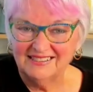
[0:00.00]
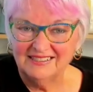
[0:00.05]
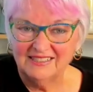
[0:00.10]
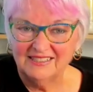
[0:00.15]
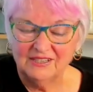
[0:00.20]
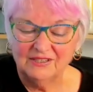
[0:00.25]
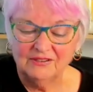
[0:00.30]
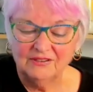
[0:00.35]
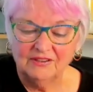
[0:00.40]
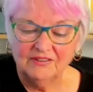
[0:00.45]

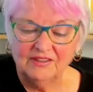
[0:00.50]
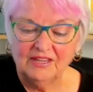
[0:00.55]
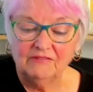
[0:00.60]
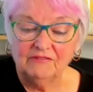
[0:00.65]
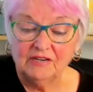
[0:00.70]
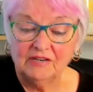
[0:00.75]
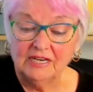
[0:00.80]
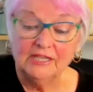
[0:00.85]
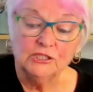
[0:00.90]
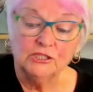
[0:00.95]
That
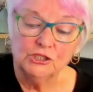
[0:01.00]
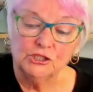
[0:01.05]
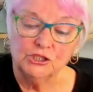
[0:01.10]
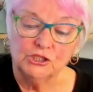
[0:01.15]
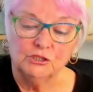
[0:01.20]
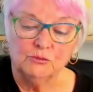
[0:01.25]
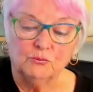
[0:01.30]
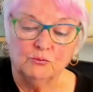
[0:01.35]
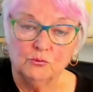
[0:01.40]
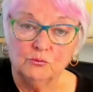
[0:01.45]

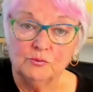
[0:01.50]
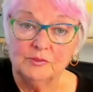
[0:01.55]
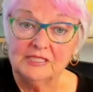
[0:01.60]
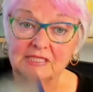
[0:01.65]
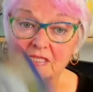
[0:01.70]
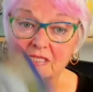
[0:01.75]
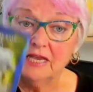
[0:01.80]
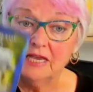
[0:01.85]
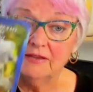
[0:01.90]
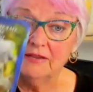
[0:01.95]
relationship will be
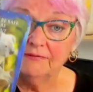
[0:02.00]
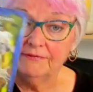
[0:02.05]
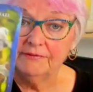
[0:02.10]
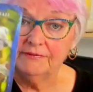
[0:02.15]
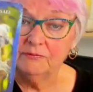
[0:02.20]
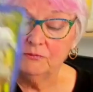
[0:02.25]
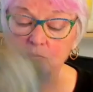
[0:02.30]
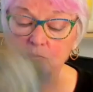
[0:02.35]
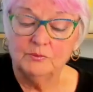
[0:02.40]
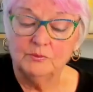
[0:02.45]
safe.
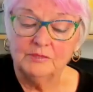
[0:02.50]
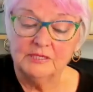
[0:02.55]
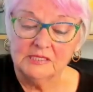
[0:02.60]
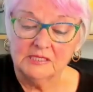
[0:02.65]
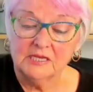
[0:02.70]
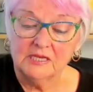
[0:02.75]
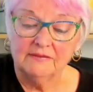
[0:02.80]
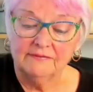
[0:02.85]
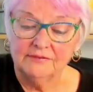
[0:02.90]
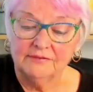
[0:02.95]
It will be
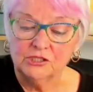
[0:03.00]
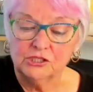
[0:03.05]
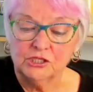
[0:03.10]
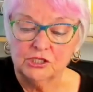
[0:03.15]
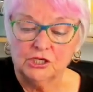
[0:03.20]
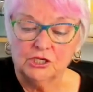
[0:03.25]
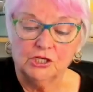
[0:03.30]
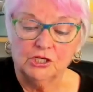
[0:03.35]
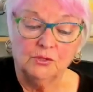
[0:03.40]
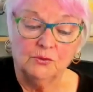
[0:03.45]
safe and
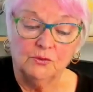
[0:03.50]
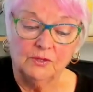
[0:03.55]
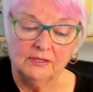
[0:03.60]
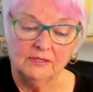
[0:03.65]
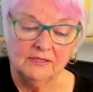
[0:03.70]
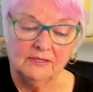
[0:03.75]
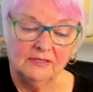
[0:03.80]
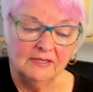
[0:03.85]
secure.